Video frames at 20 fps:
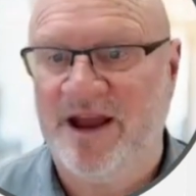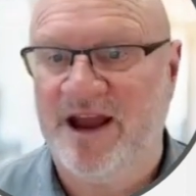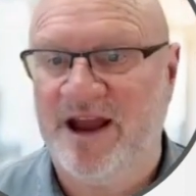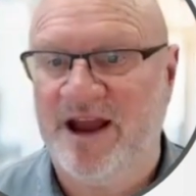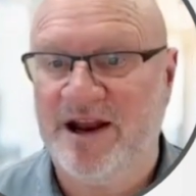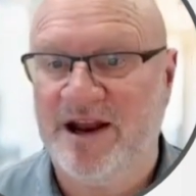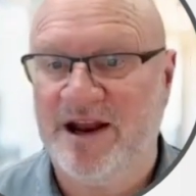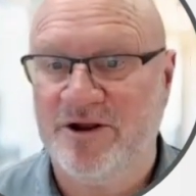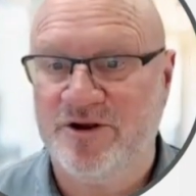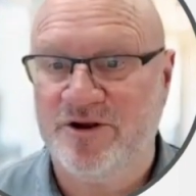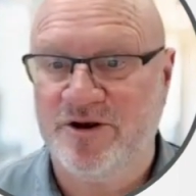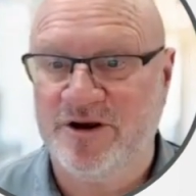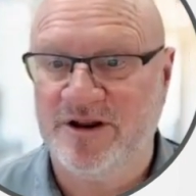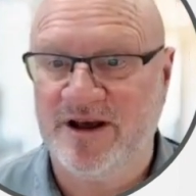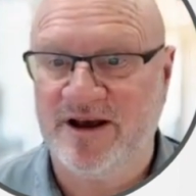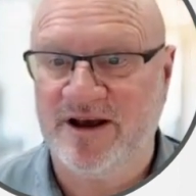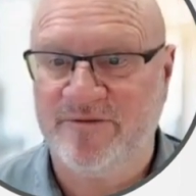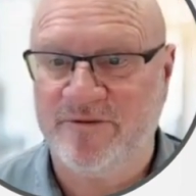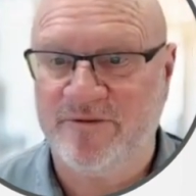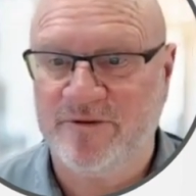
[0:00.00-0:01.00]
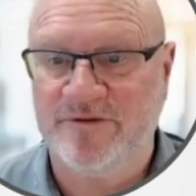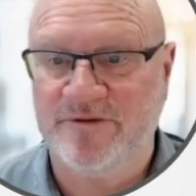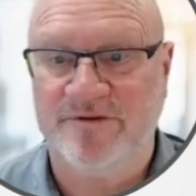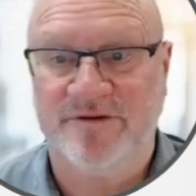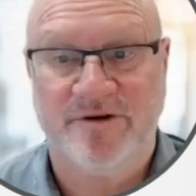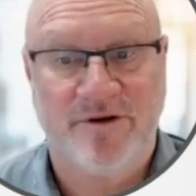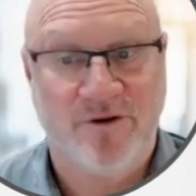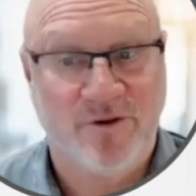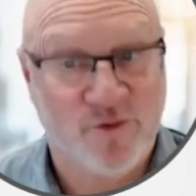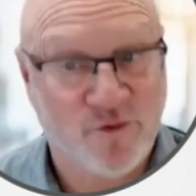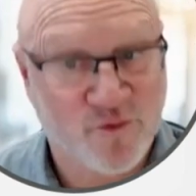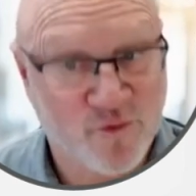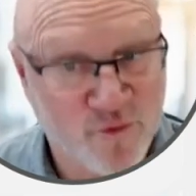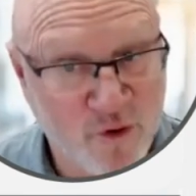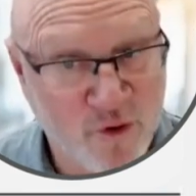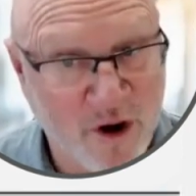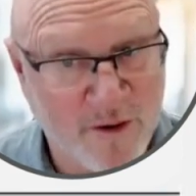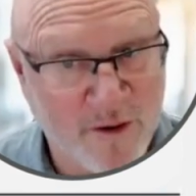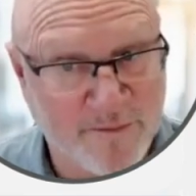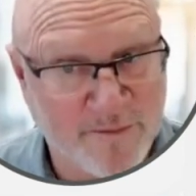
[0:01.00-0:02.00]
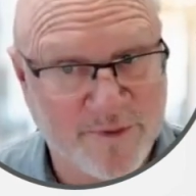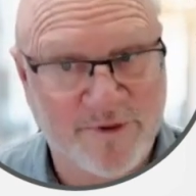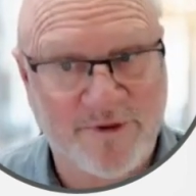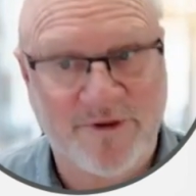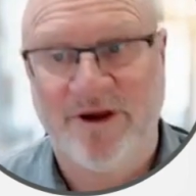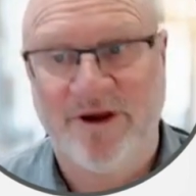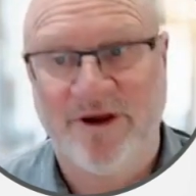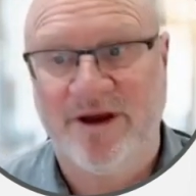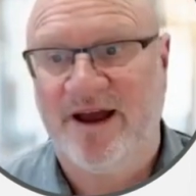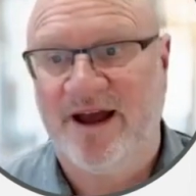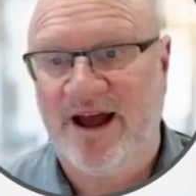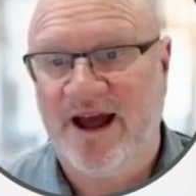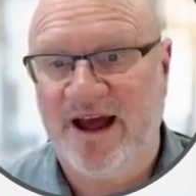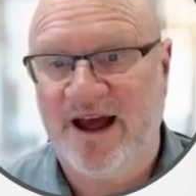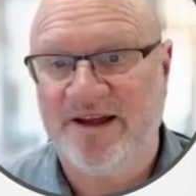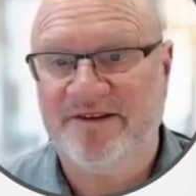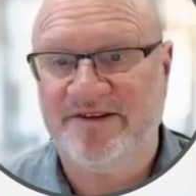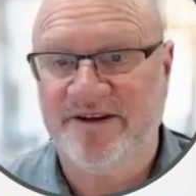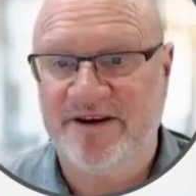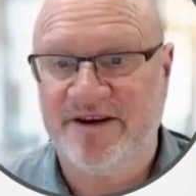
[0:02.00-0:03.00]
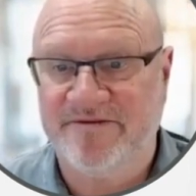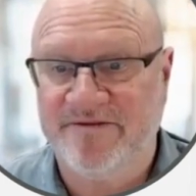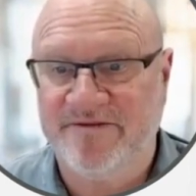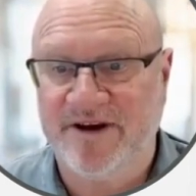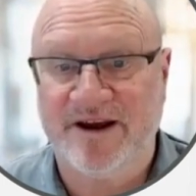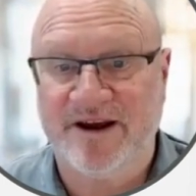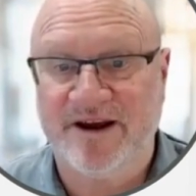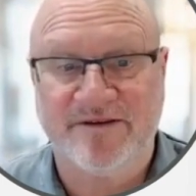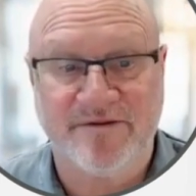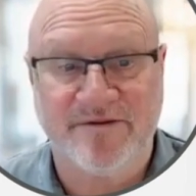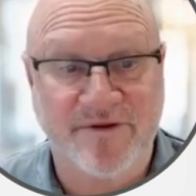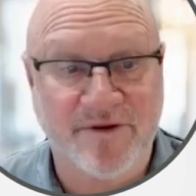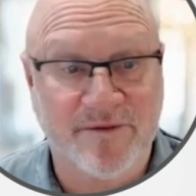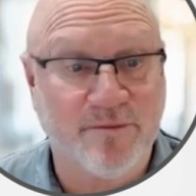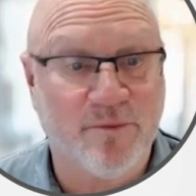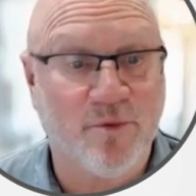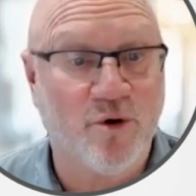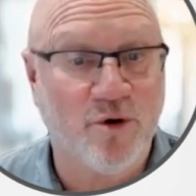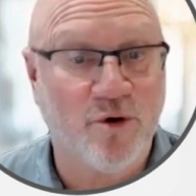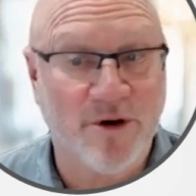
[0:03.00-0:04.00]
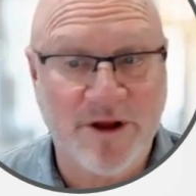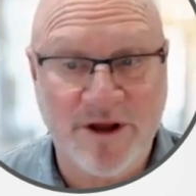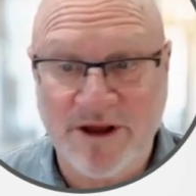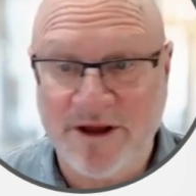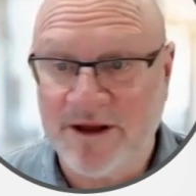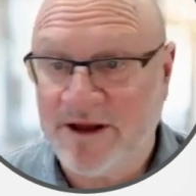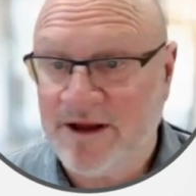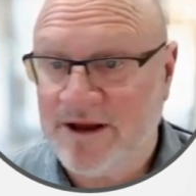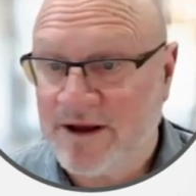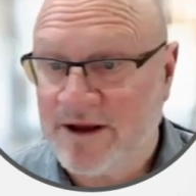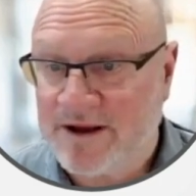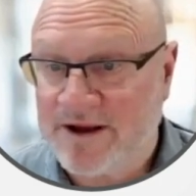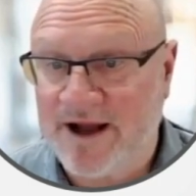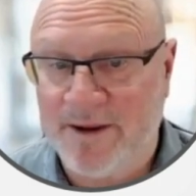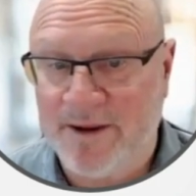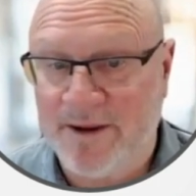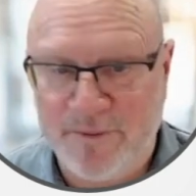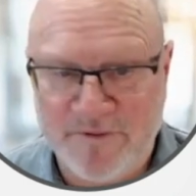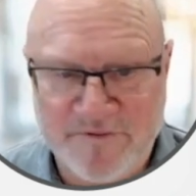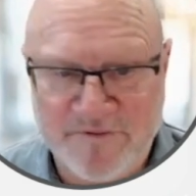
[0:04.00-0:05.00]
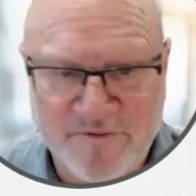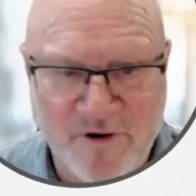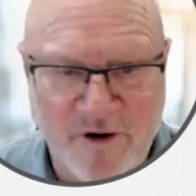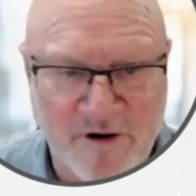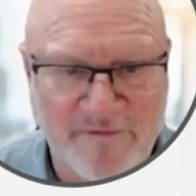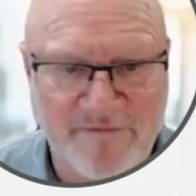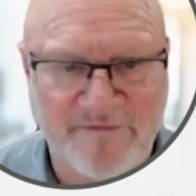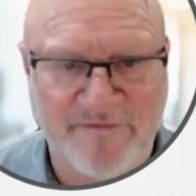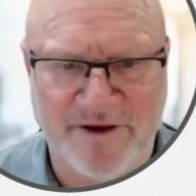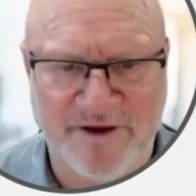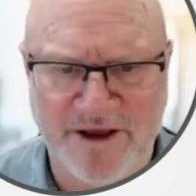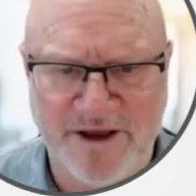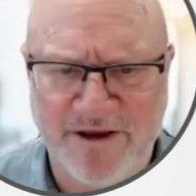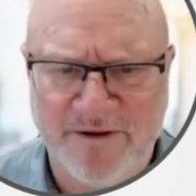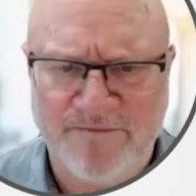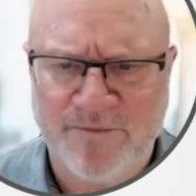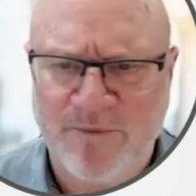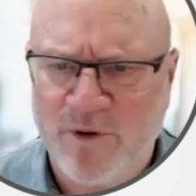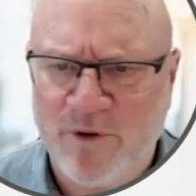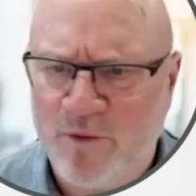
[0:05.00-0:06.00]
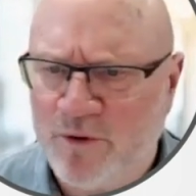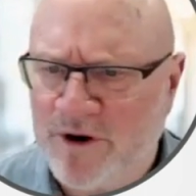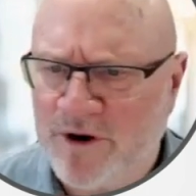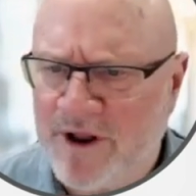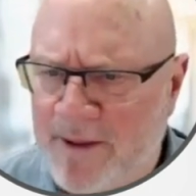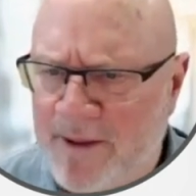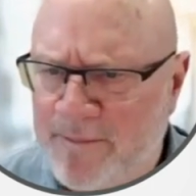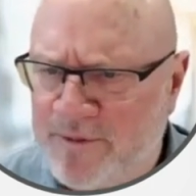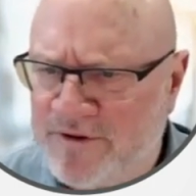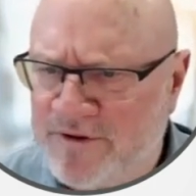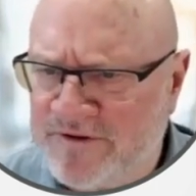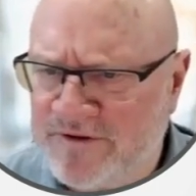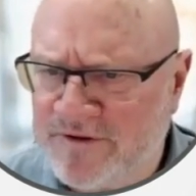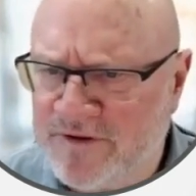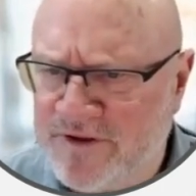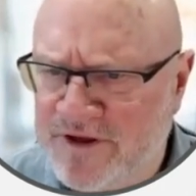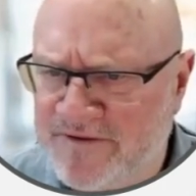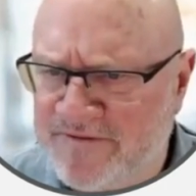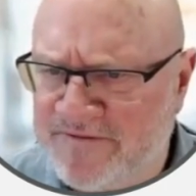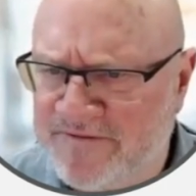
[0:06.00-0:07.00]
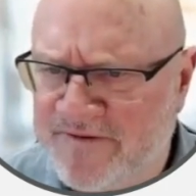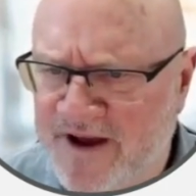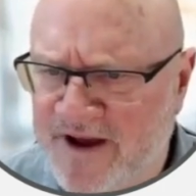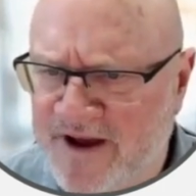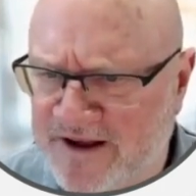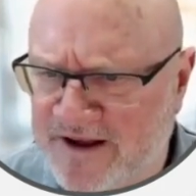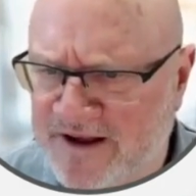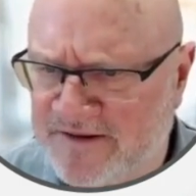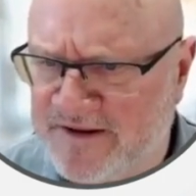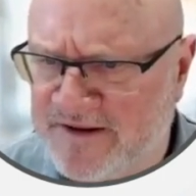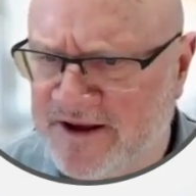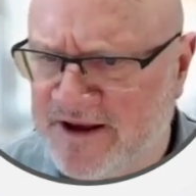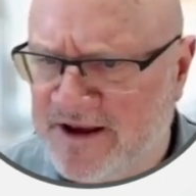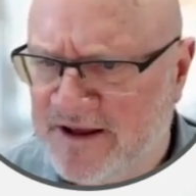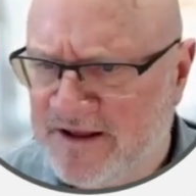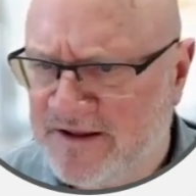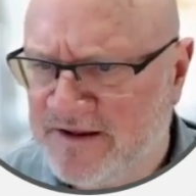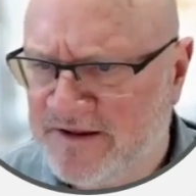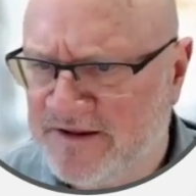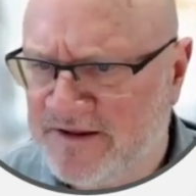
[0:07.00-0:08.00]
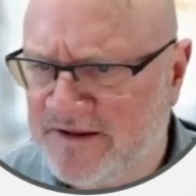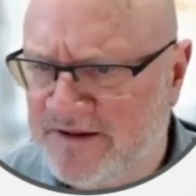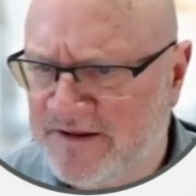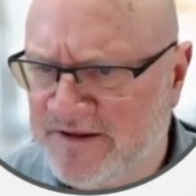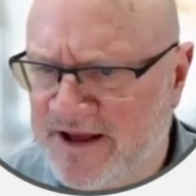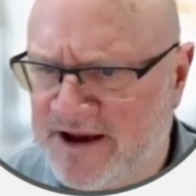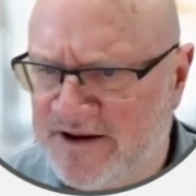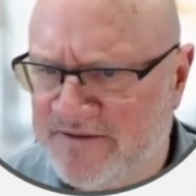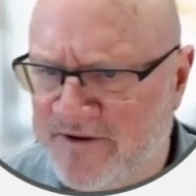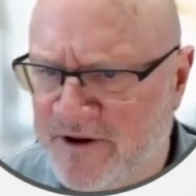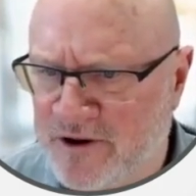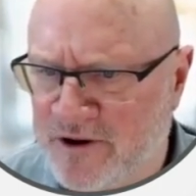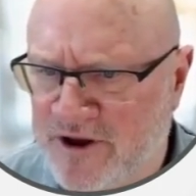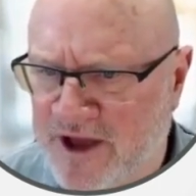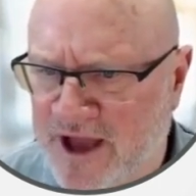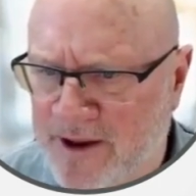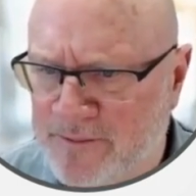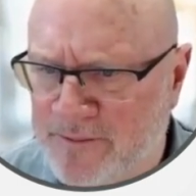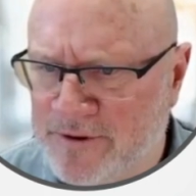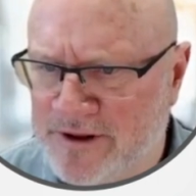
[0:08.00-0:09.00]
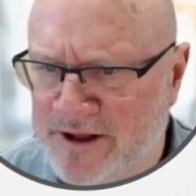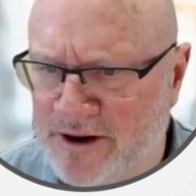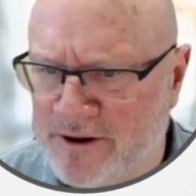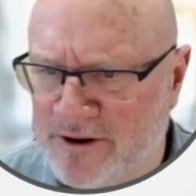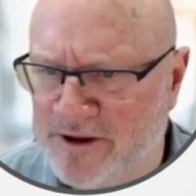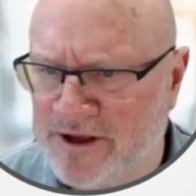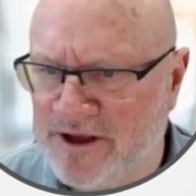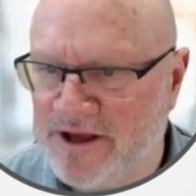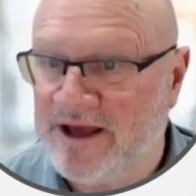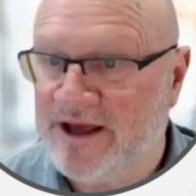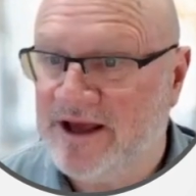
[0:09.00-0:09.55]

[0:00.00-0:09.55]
Energy levels drop as the effects of the morning cup of coffee. What happens to the effects? This is our vocabulary.